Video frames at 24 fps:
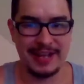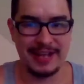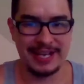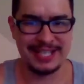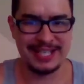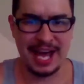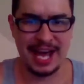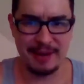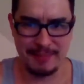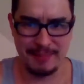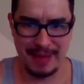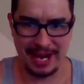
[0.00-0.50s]

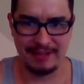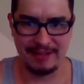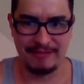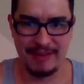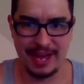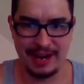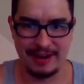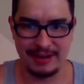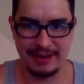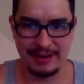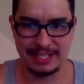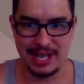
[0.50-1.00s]
that a main
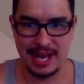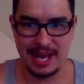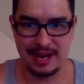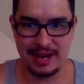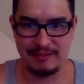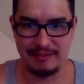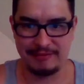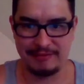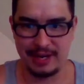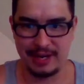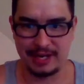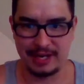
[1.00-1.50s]
event or is that
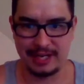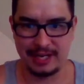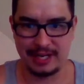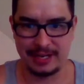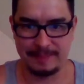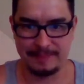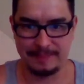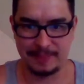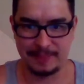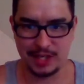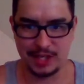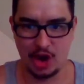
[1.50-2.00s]
a
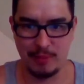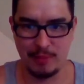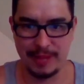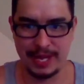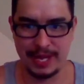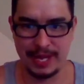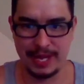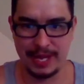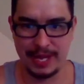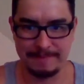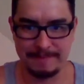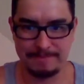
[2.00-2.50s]
fucking co-main?
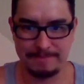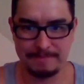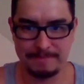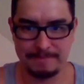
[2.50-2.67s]
I